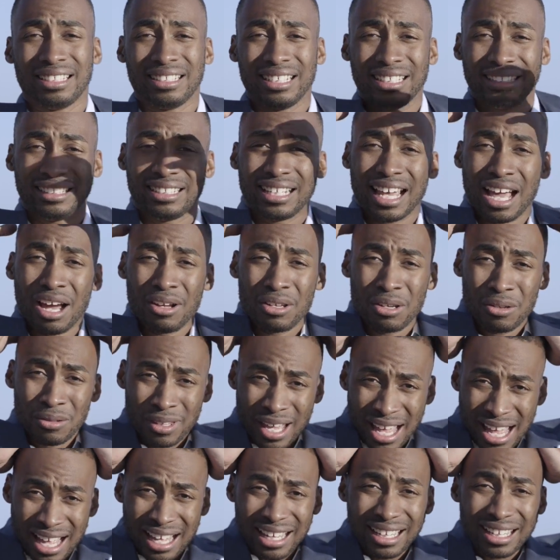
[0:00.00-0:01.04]
to tell you
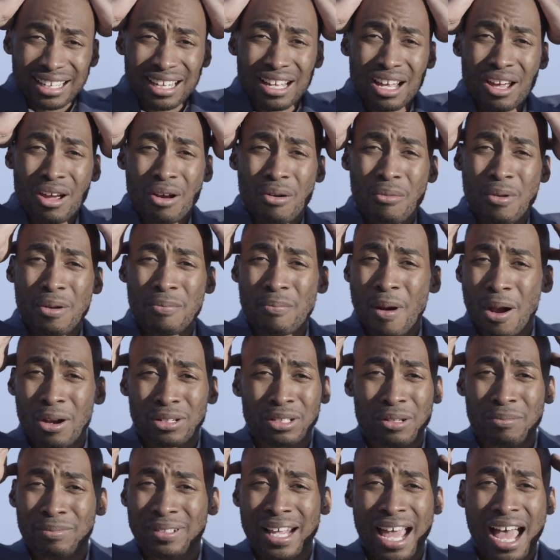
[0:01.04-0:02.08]
that we
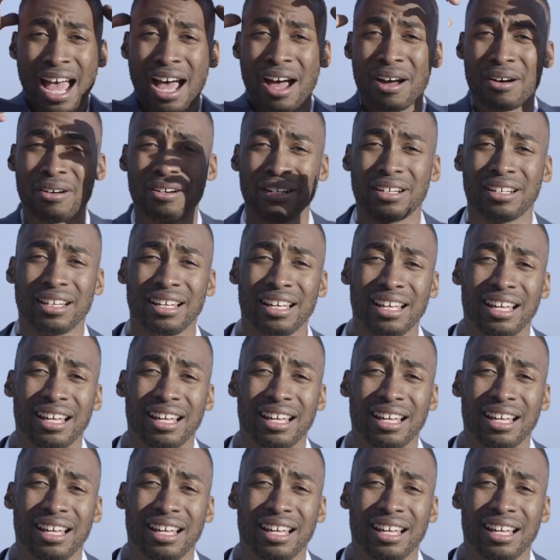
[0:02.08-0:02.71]
burn them down.